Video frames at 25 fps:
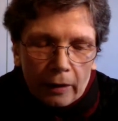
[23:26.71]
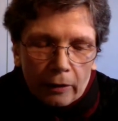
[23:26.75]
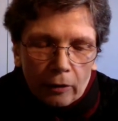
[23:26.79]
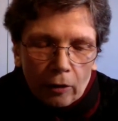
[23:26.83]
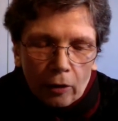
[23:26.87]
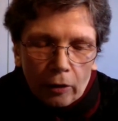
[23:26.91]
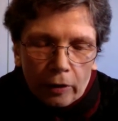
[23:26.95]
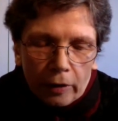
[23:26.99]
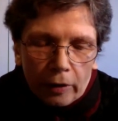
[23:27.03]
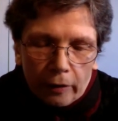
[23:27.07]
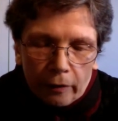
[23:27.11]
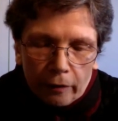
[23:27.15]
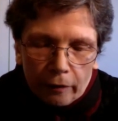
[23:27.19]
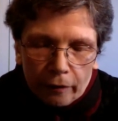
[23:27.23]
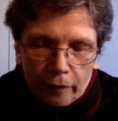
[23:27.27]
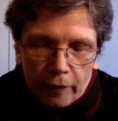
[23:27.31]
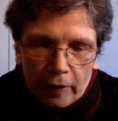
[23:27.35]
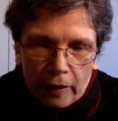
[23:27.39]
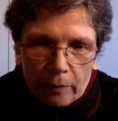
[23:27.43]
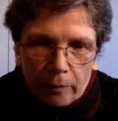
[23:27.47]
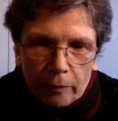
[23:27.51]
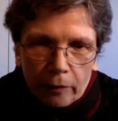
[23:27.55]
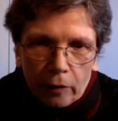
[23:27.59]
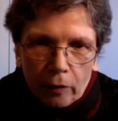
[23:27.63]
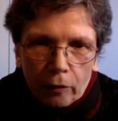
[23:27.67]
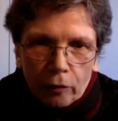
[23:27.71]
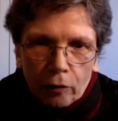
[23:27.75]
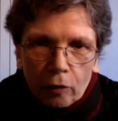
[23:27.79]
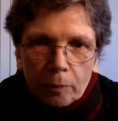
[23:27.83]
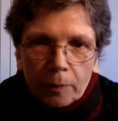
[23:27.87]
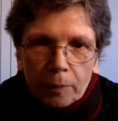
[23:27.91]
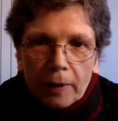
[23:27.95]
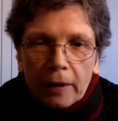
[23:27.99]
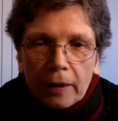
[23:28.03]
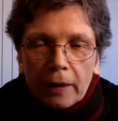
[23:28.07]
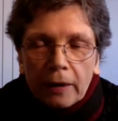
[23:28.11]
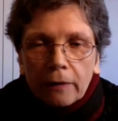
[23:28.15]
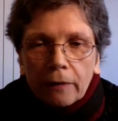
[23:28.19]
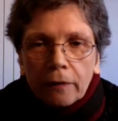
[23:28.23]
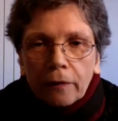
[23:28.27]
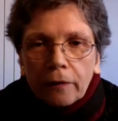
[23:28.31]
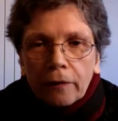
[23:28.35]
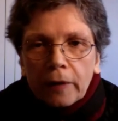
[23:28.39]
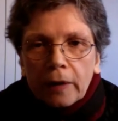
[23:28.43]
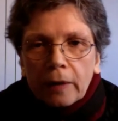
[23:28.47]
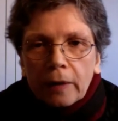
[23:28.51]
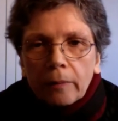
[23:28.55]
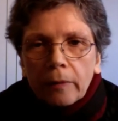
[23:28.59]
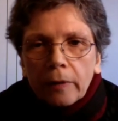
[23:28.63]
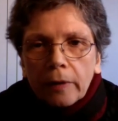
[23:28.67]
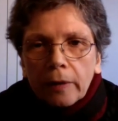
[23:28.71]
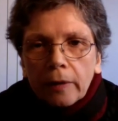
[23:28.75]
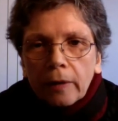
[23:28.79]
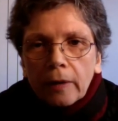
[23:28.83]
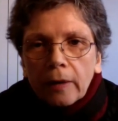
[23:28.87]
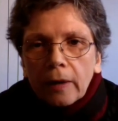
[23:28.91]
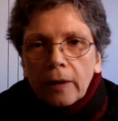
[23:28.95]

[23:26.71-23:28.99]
all these films, the Super 8 films,